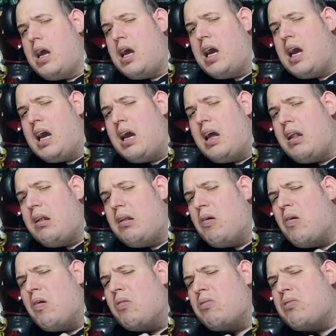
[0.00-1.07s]
And
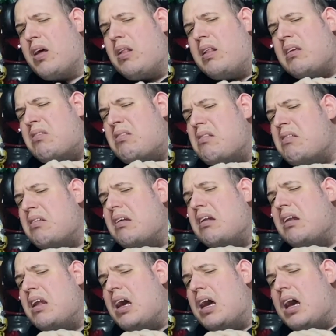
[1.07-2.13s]
also this
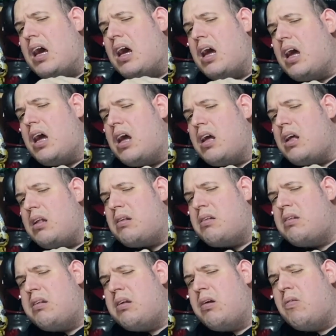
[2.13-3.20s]
isn't
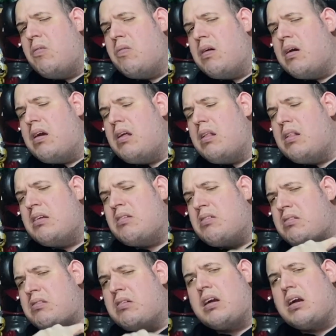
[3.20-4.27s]
going
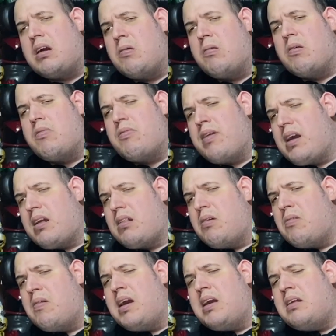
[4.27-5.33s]
to affect
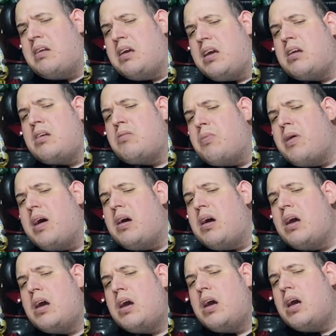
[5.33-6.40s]
the ratings, but
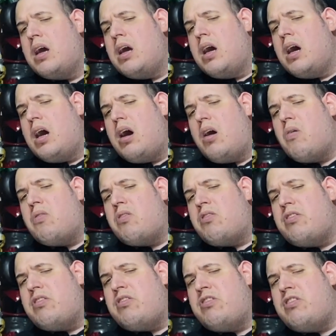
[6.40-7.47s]
I
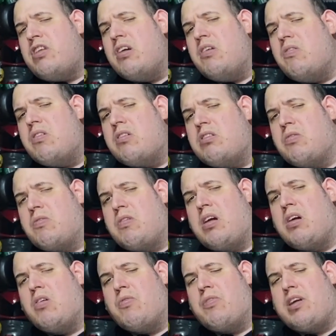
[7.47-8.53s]
wish the suit was a
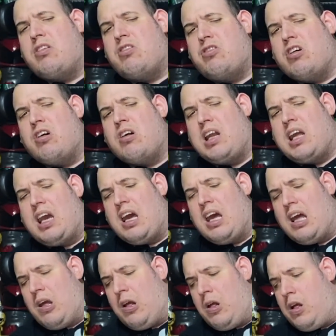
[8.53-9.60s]
little bit
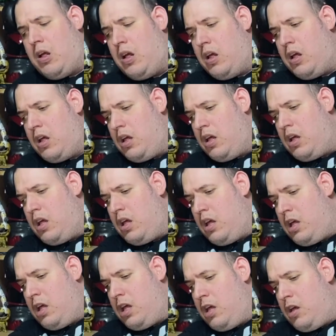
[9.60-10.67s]
shinier,
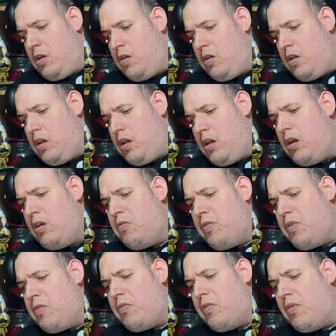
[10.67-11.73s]
a little
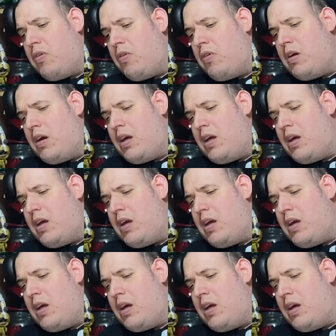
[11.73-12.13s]
bit more